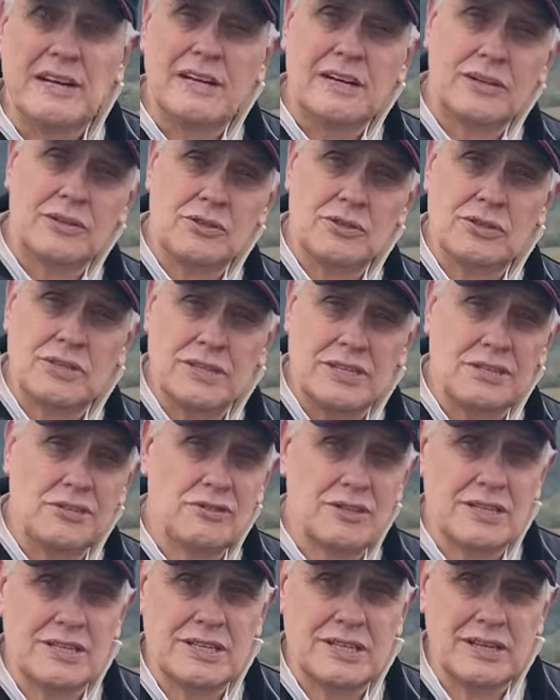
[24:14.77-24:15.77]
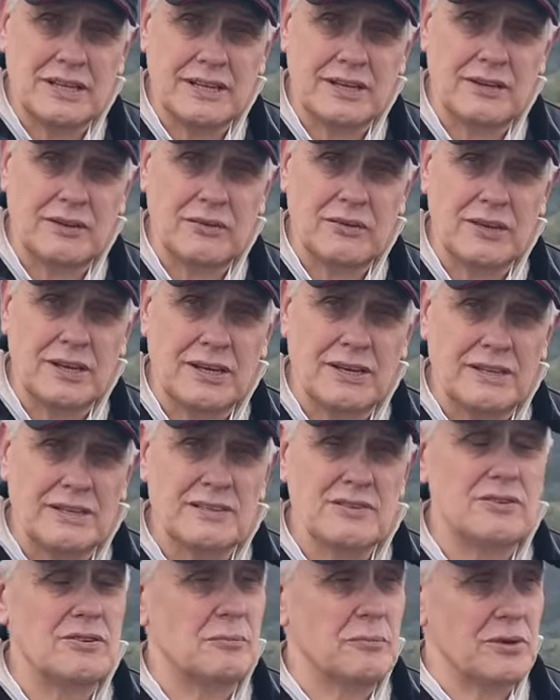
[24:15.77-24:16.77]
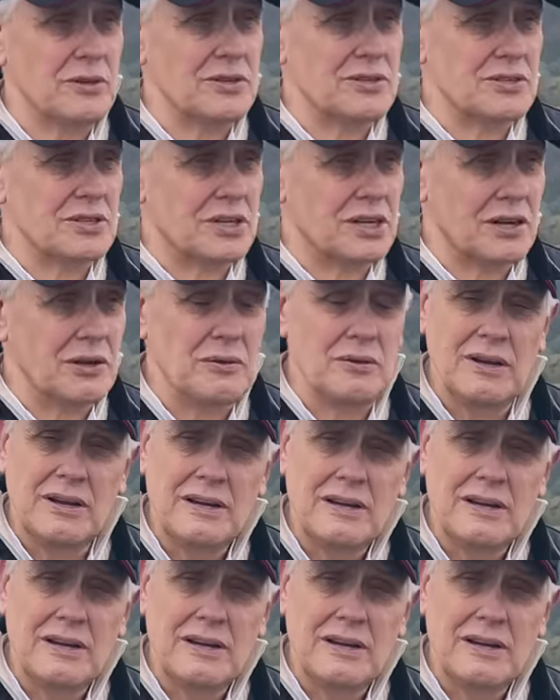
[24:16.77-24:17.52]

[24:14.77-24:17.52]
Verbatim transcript: And just an interesting little thing, some years ago,